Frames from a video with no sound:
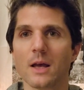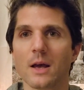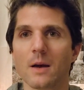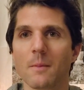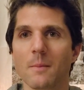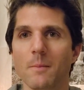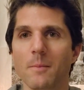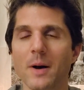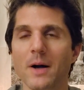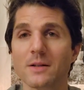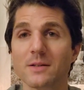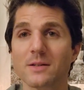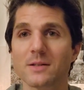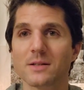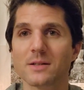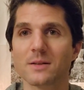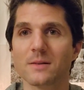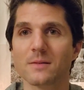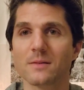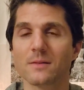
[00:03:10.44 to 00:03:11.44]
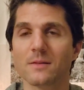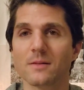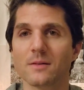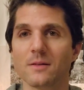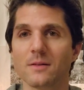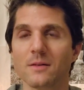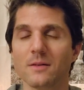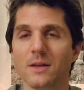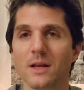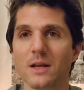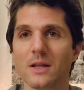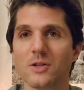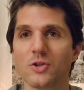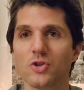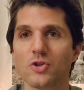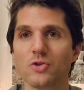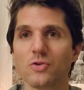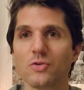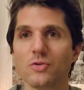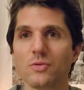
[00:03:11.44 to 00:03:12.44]
But they
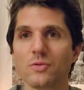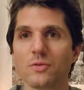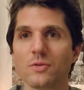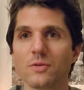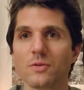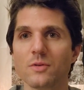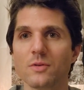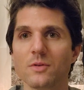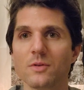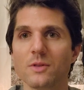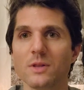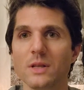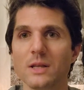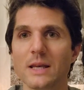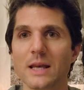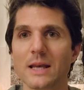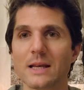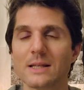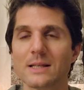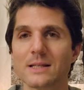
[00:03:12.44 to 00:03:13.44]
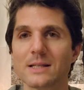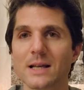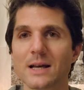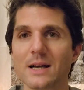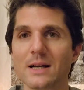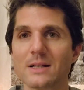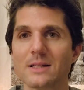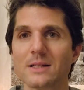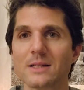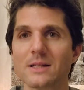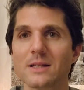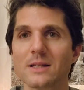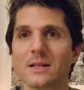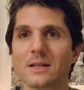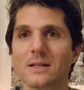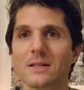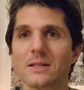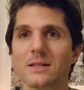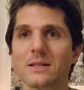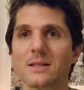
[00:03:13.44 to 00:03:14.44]
do the exact
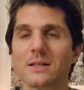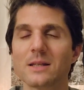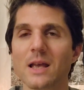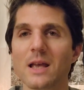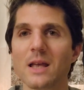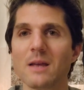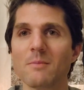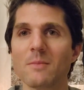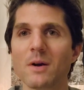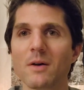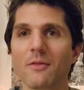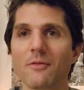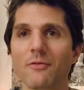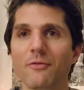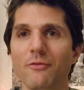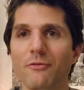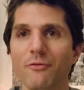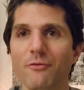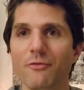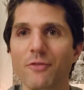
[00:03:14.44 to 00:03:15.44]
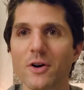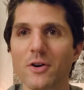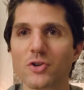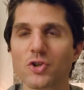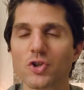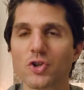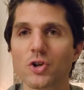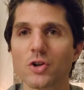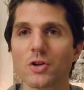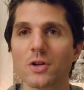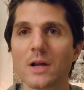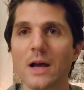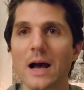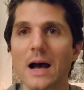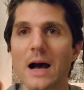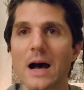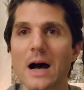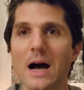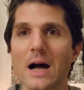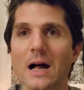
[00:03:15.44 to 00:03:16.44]
same function
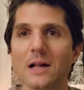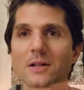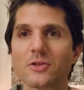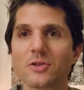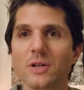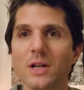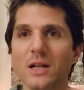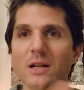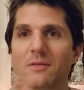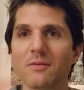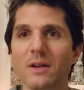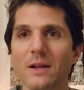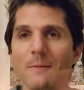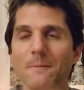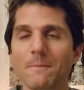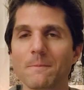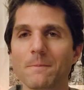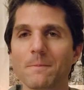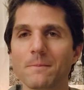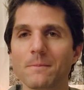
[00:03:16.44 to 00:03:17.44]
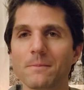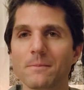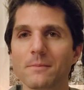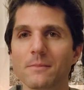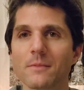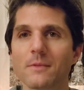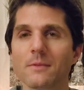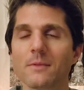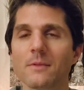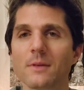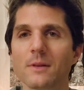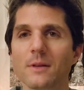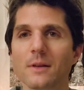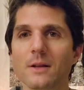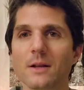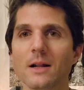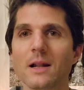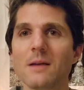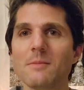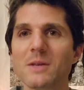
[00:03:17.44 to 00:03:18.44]
alternatively.
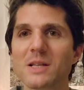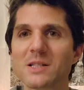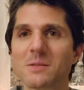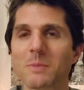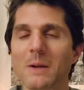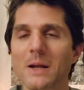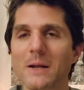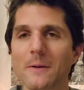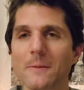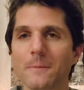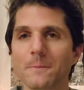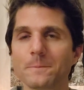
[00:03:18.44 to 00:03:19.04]
Let me explain.